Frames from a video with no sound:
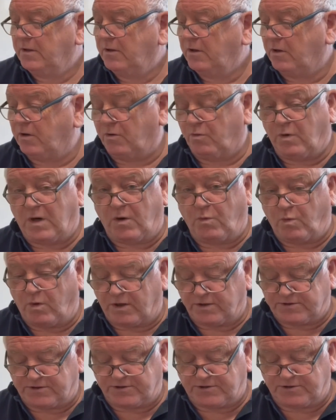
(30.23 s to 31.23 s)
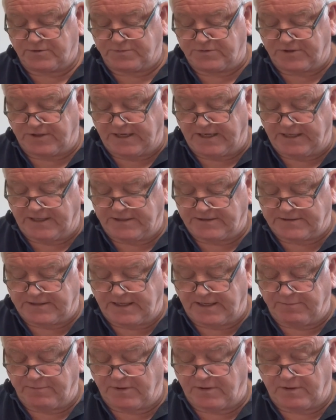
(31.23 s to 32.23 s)
What was the subterranean
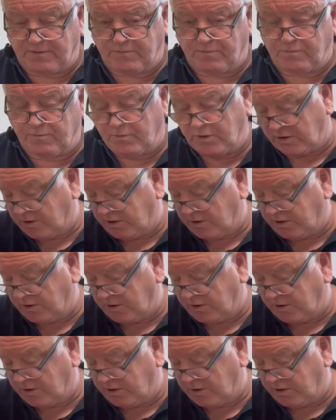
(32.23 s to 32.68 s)
chamber and what